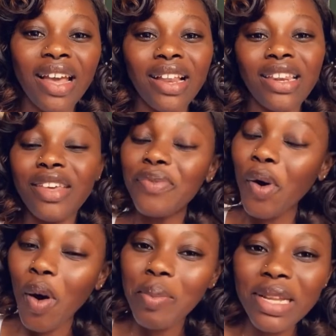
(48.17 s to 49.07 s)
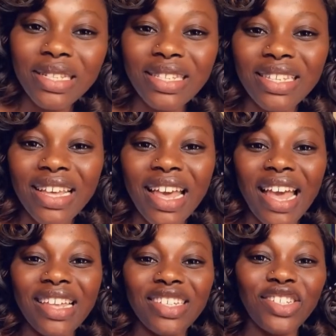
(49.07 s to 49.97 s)
leave comments,
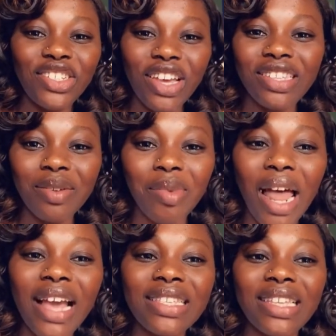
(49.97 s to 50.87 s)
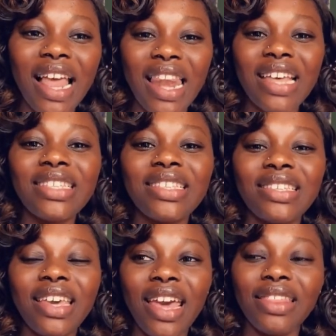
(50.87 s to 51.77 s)
share some likes, and let's
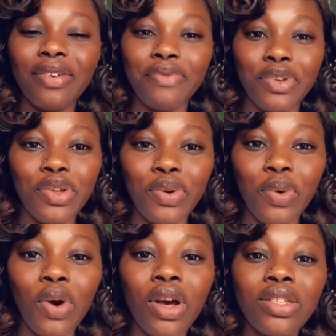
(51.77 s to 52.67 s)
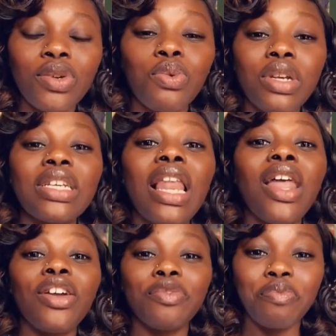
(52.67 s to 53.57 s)
get the video to reach a
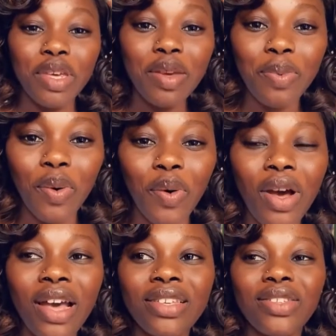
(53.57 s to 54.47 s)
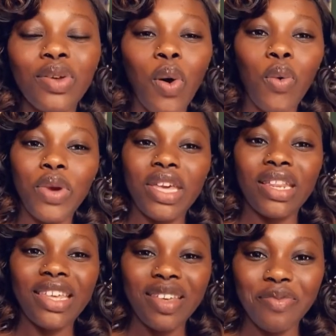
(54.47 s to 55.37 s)
lot of people so we can
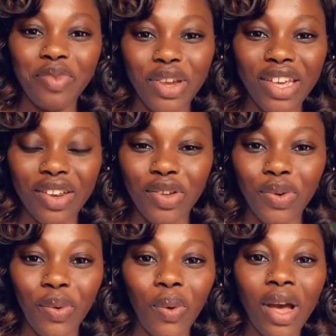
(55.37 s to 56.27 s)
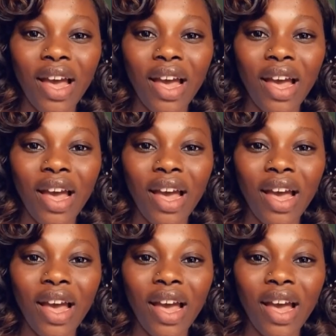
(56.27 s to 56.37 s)
keep bringing you